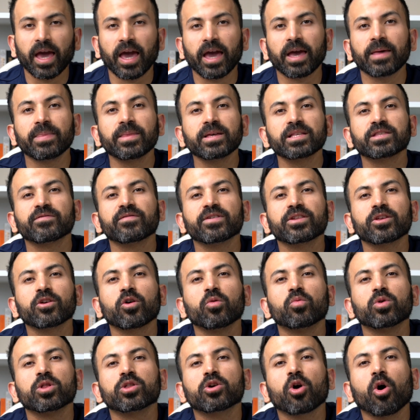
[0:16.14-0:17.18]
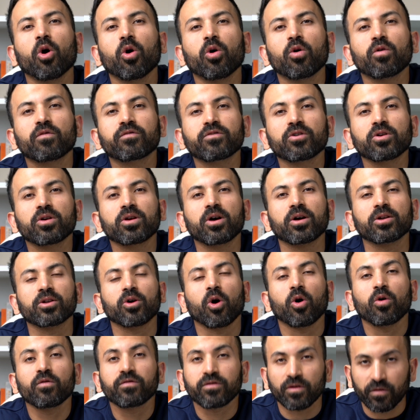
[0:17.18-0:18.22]
In this video, we'll go over an
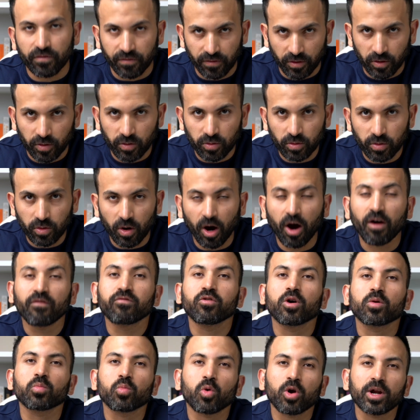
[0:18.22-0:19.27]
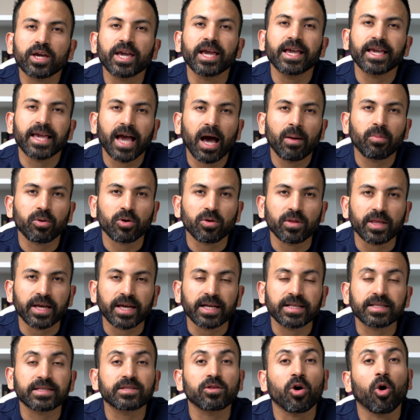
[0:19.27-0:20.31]
overview of what working capital
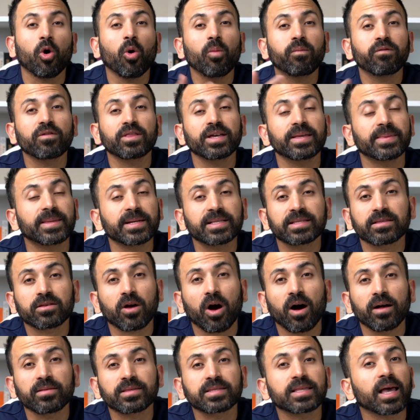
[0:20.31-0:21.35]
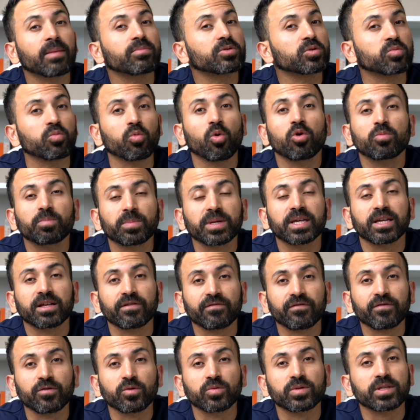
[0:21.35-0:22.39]
is, so hopefully this concept won't be
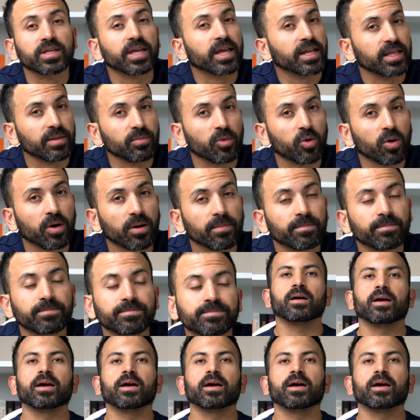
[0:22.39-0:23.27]
confusing anymore.